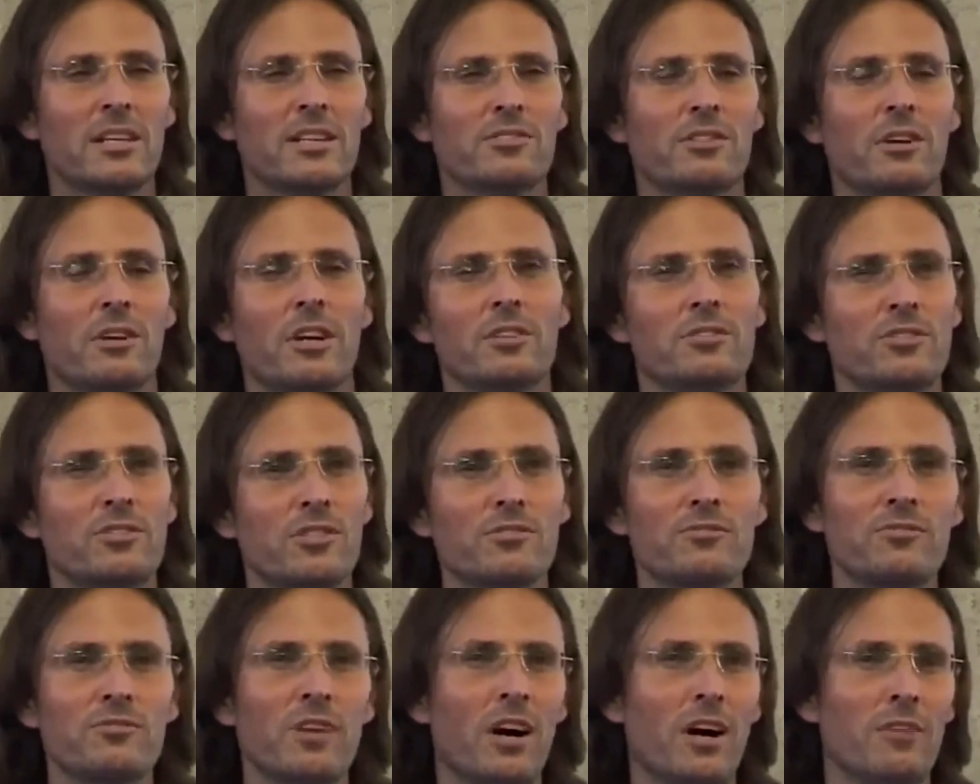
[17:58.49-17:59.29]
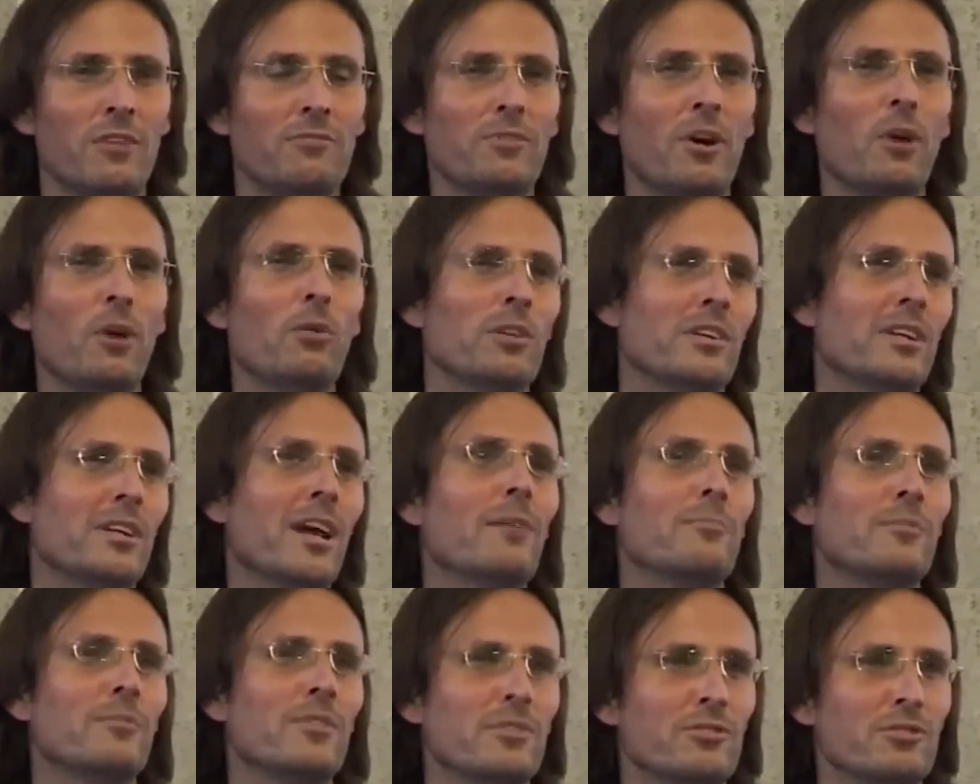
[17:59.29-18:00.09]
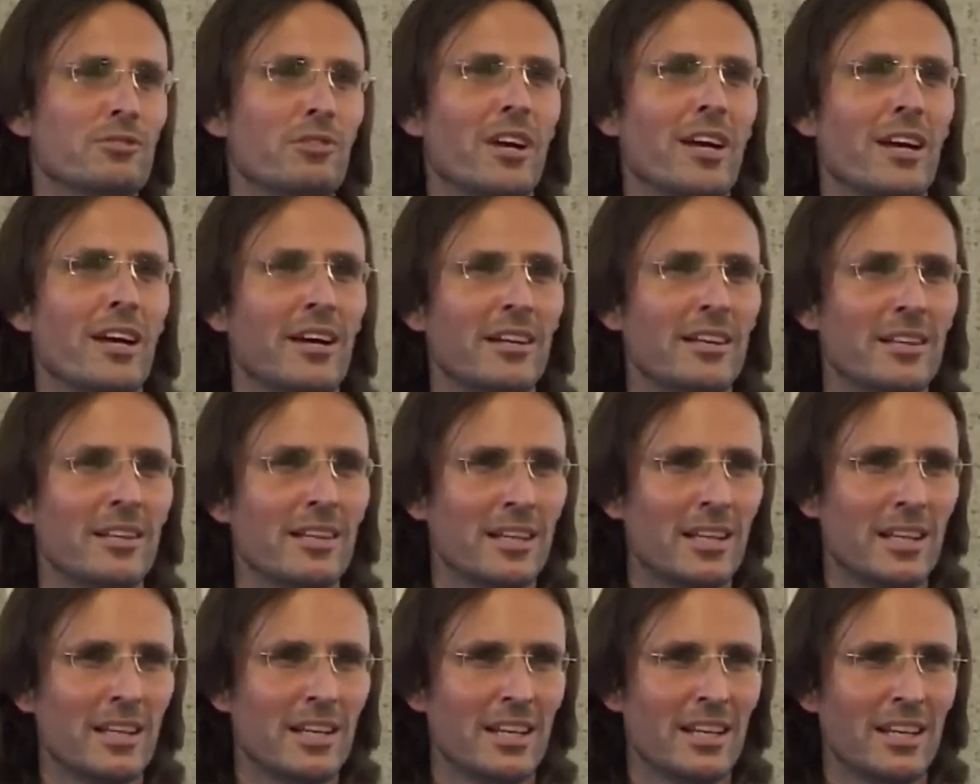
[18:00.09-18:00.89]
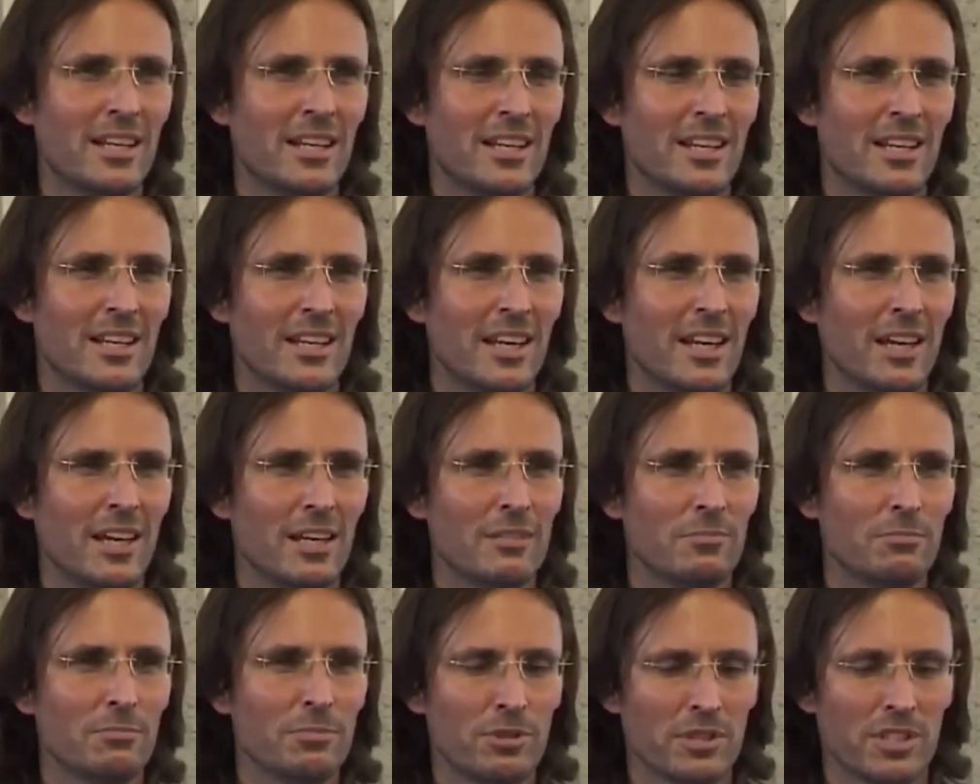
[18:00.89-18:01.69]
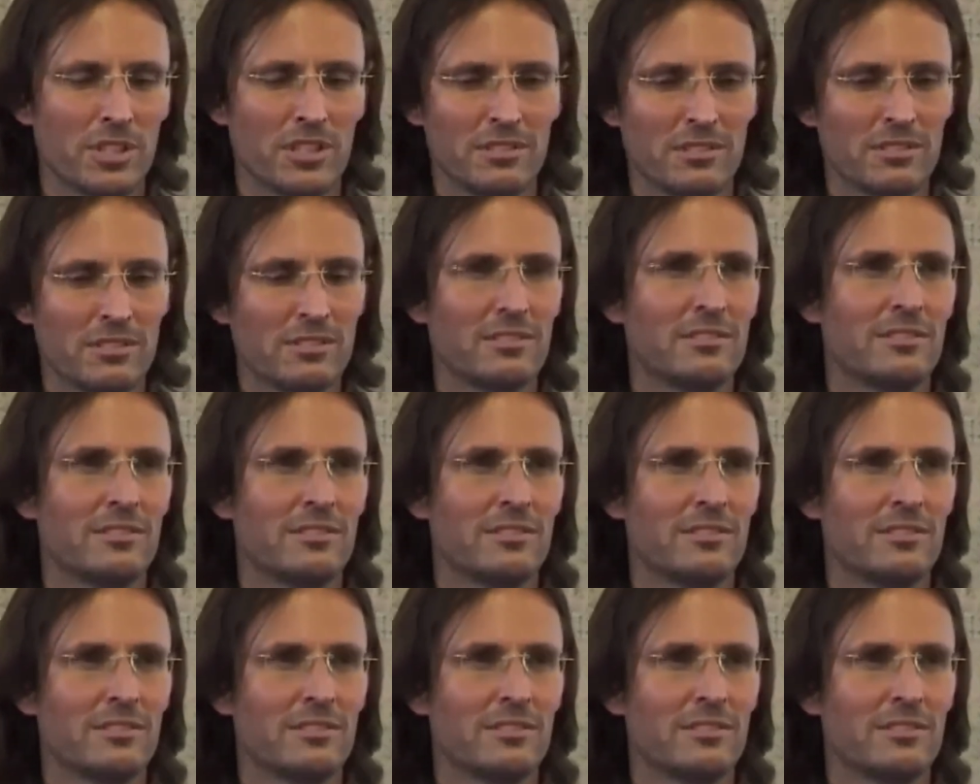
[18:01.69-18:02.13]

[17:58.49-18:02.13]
So I folded up the shroud and put it